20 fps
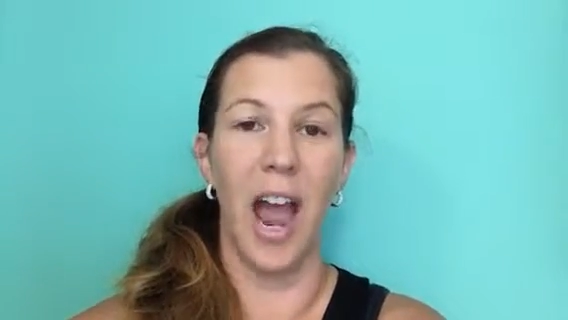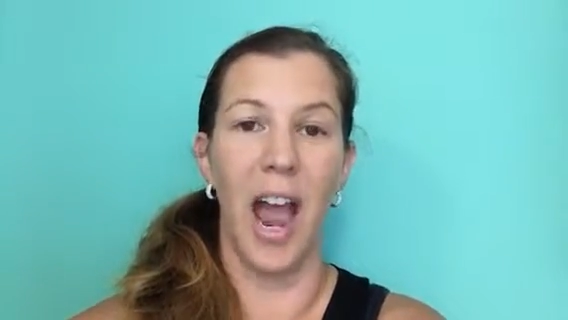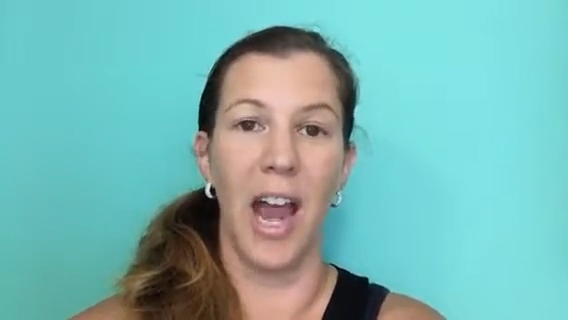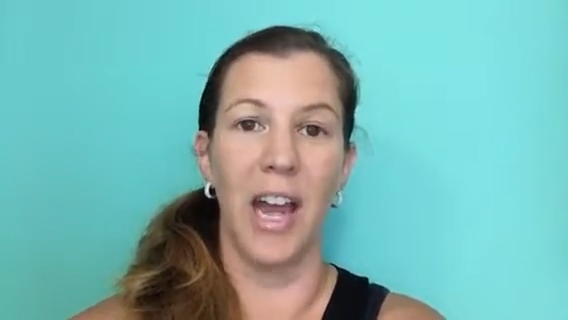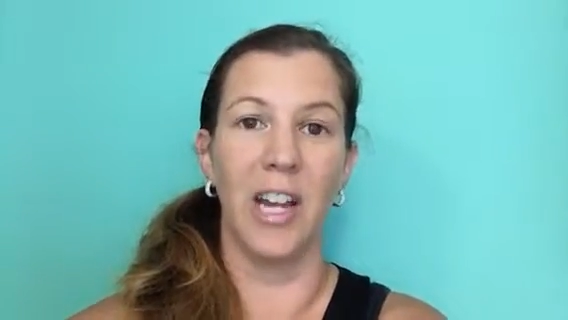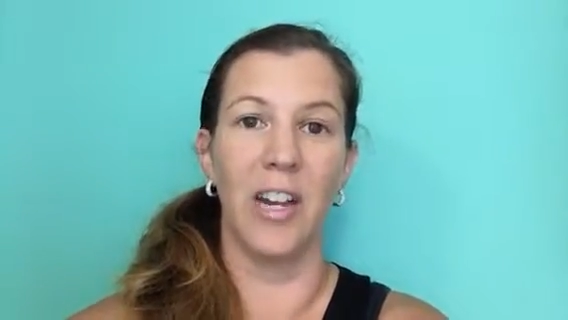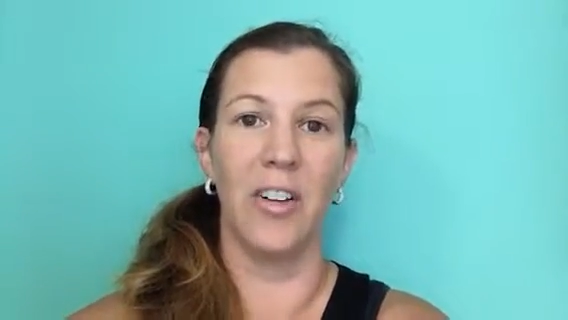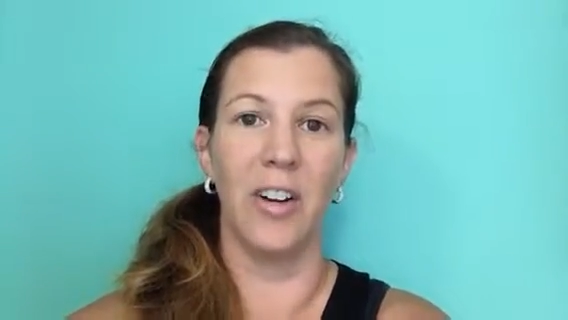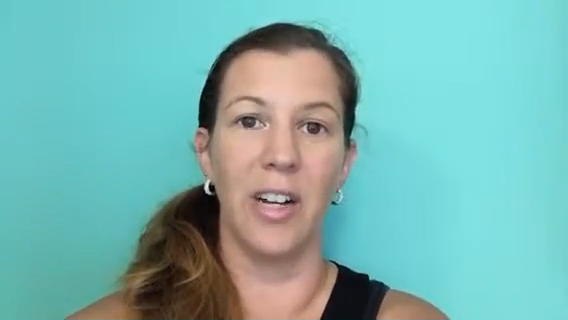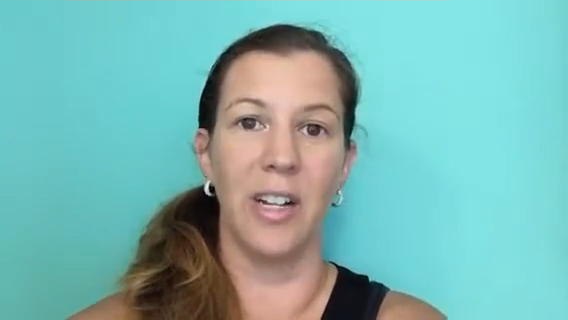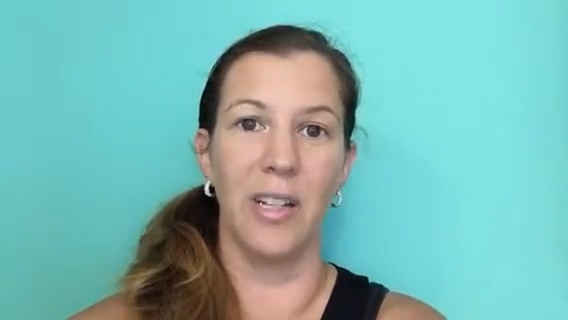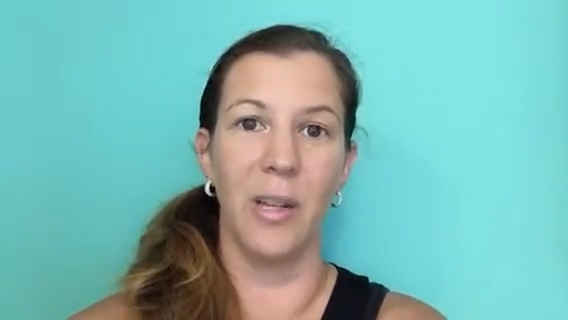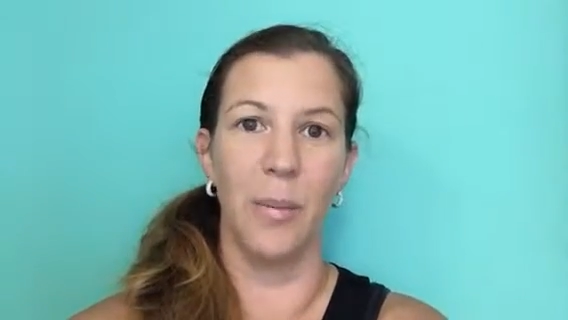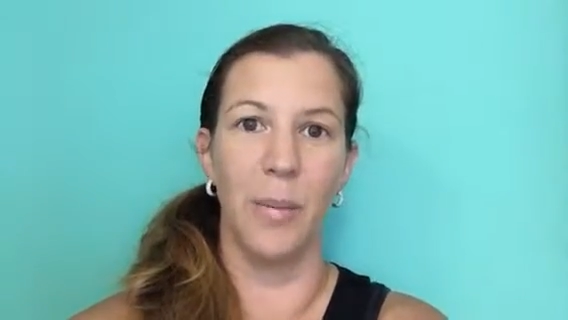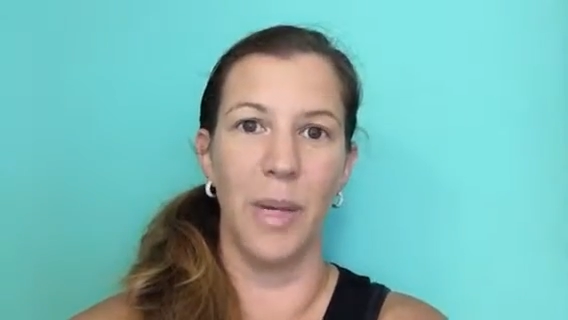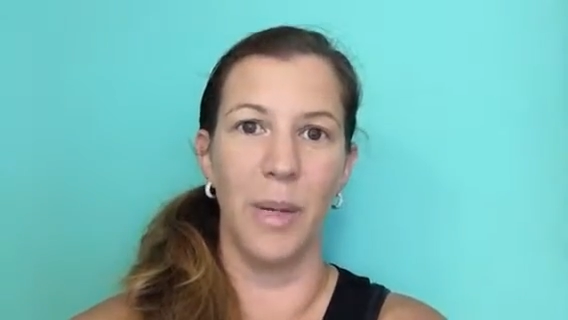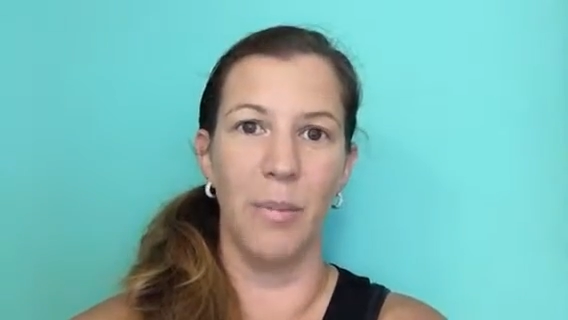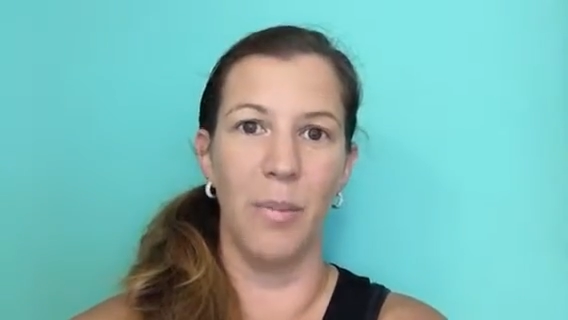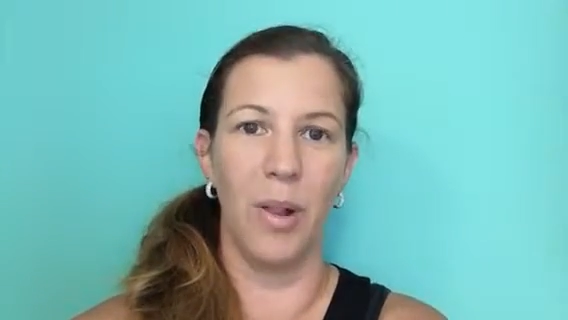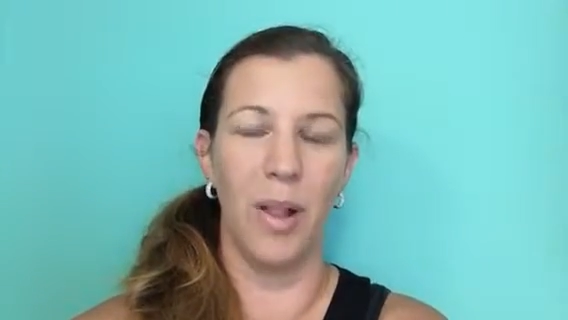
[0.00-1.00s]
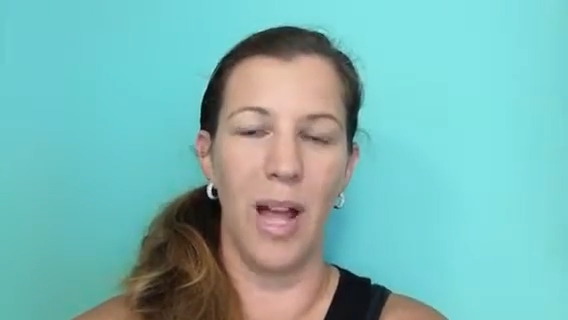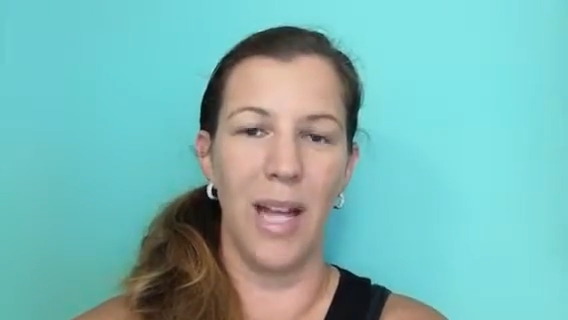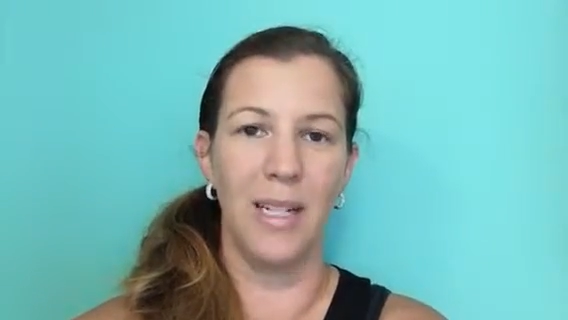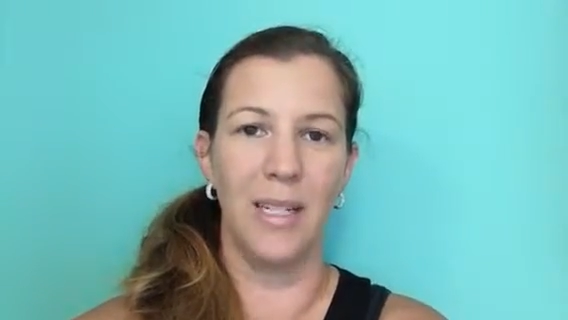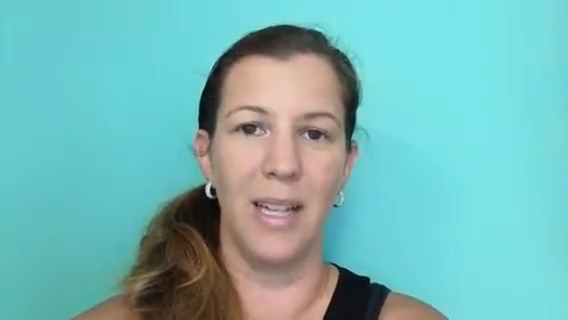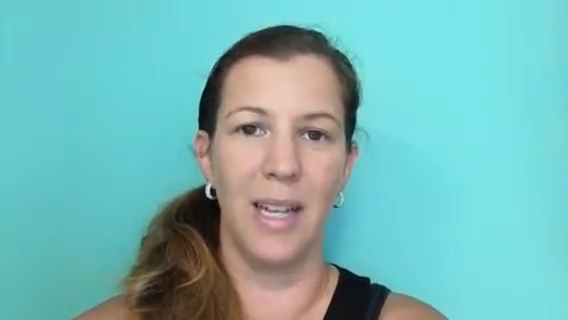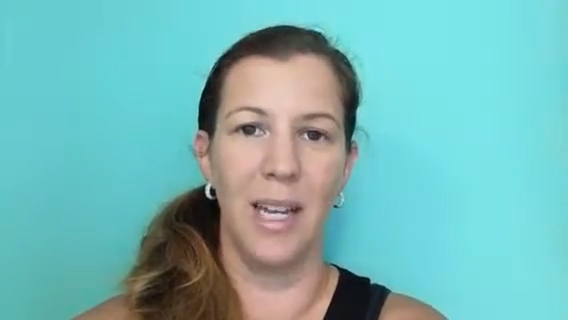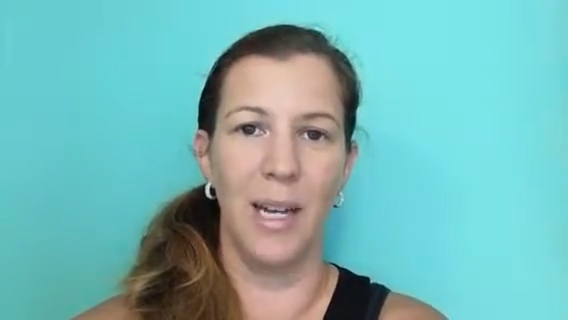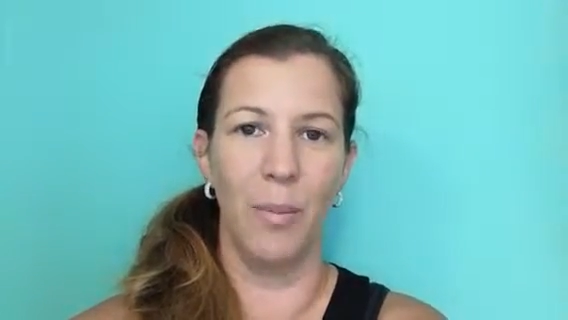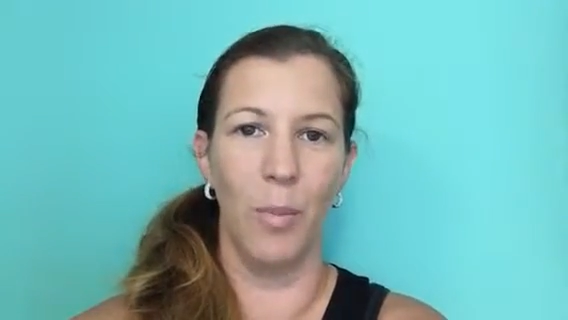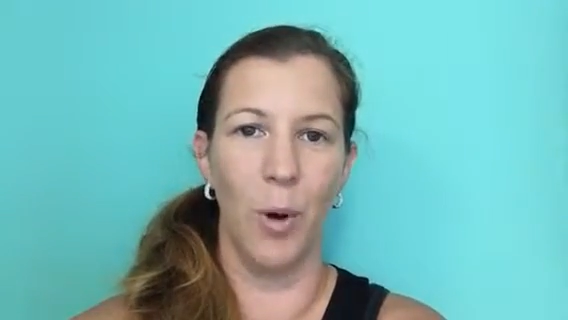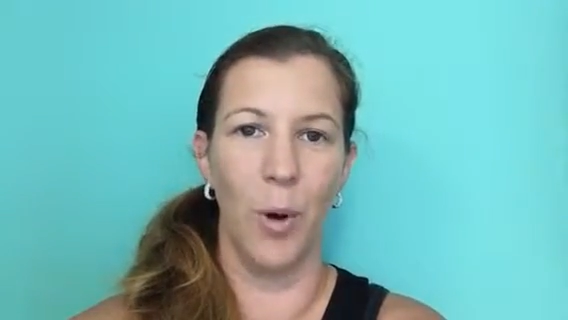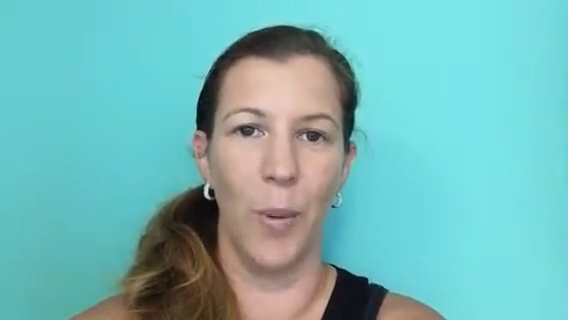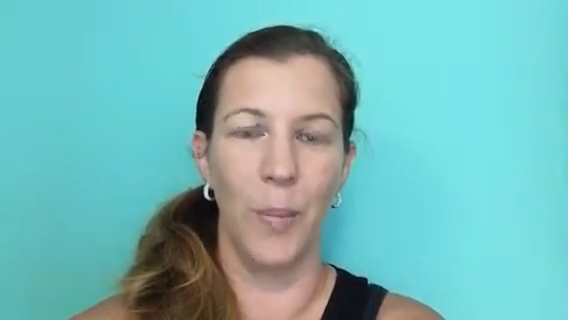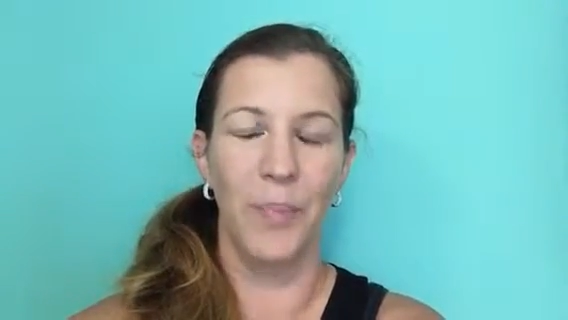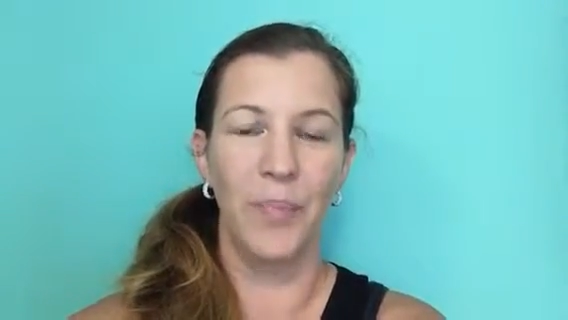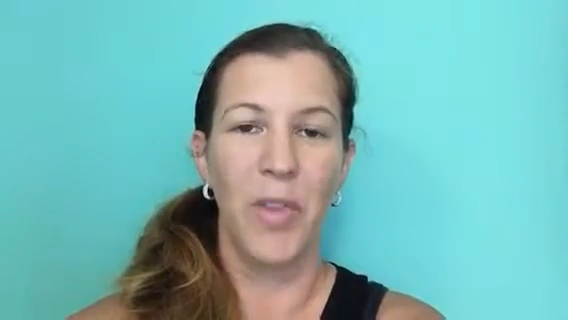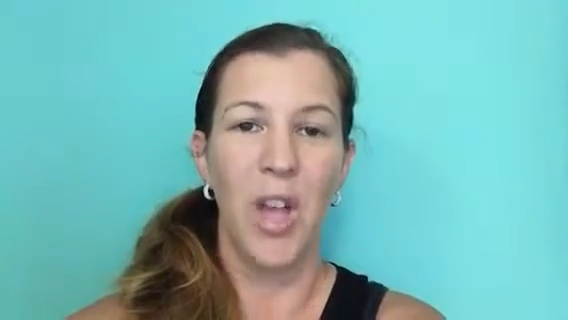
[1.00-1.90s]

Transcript: anchoring them in place anymore.